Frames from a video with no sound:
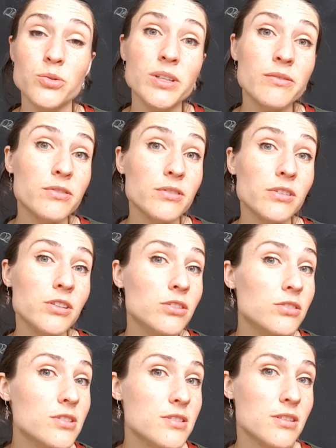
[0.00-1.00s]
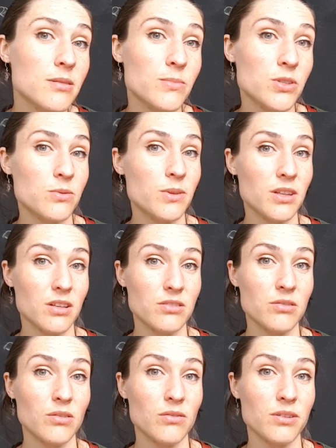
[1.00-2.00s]
joyful unison between the
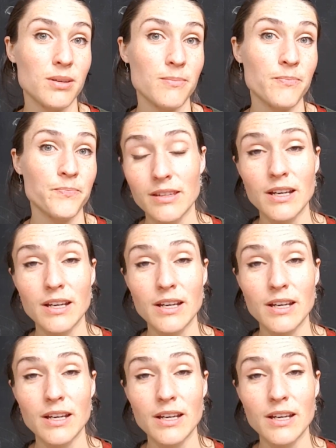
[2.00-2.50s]
two of them.